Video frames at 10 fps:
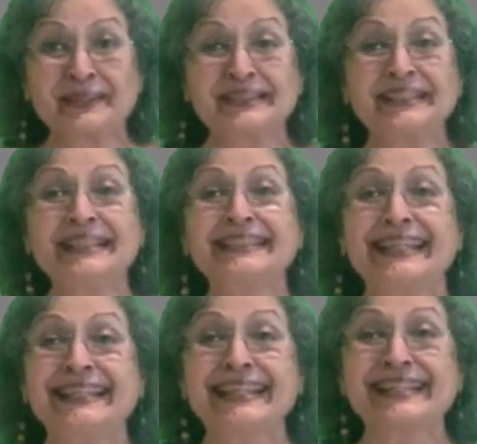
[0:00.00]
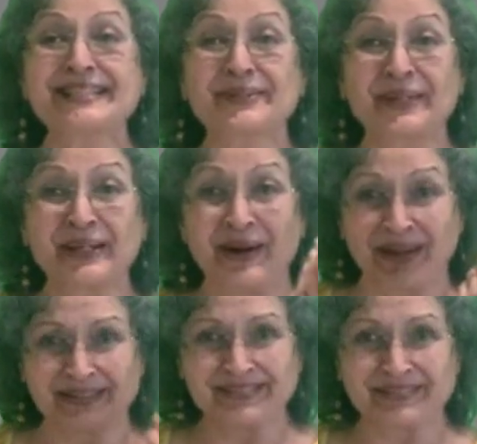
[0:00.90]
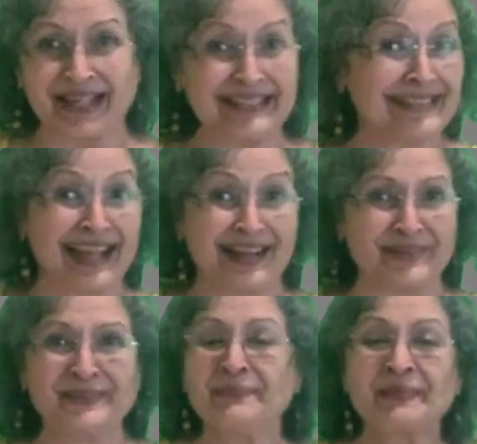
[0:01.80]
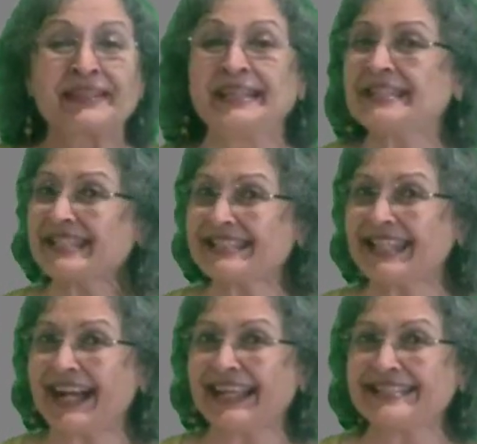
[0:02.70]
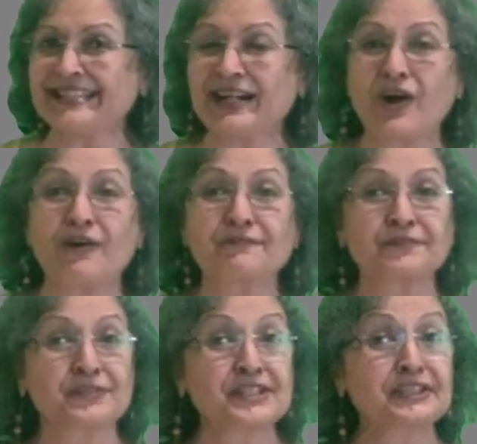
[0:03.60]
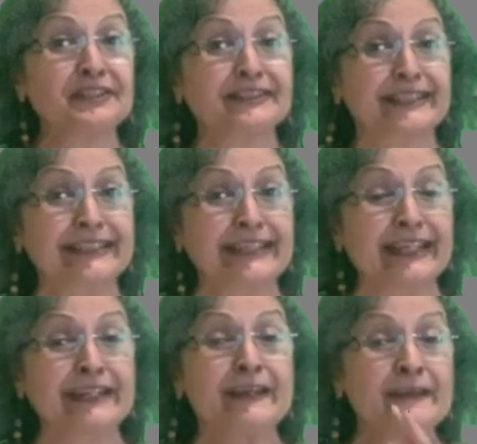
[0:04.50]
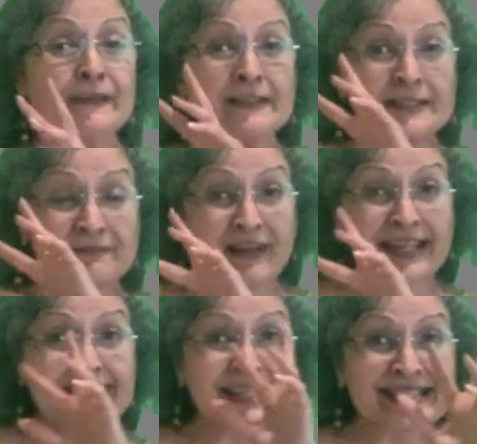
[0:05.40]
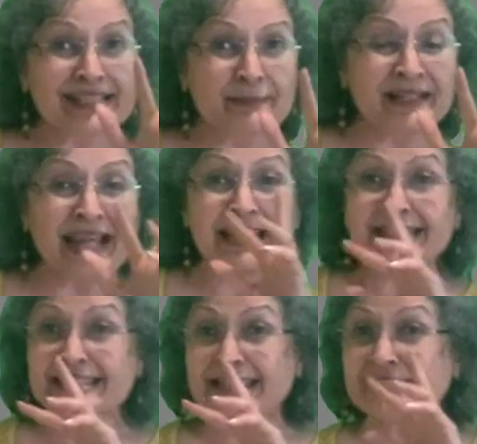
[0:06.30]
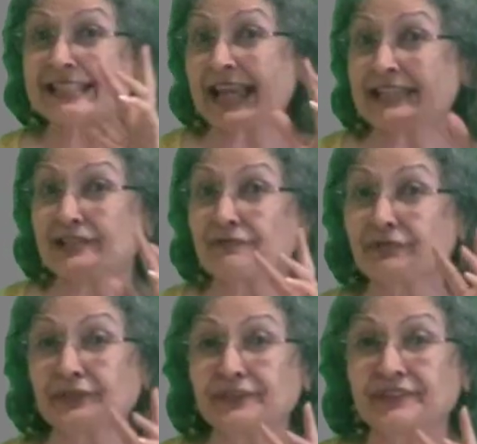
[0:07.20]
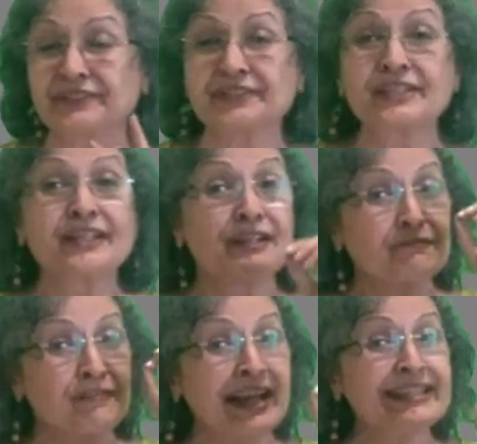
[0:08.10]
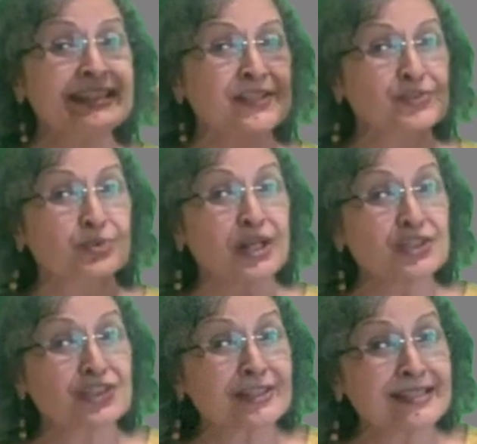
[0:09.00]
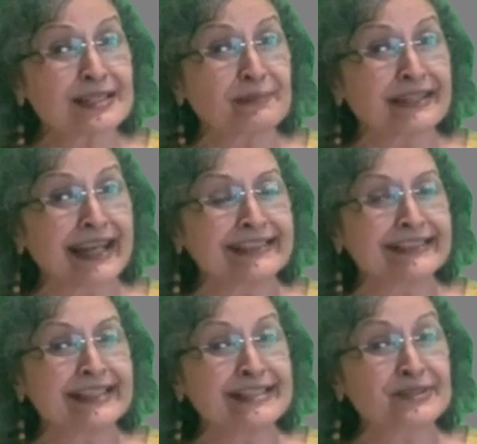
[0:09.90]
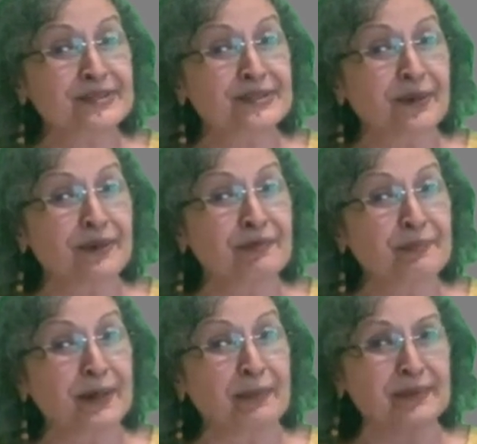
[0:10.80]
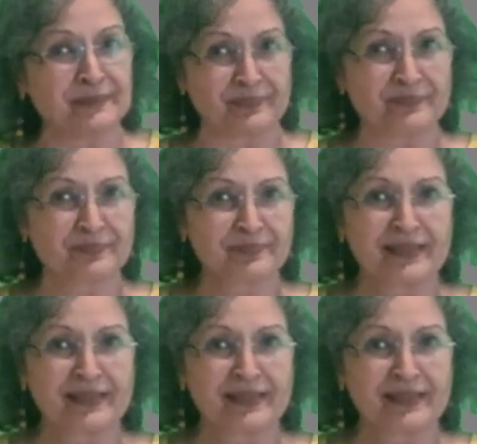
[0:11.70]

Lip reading: Critical thinking is going on right now. This is the idea of critical thinking, finding similarities and differences, finding structural similarities to solve a problem.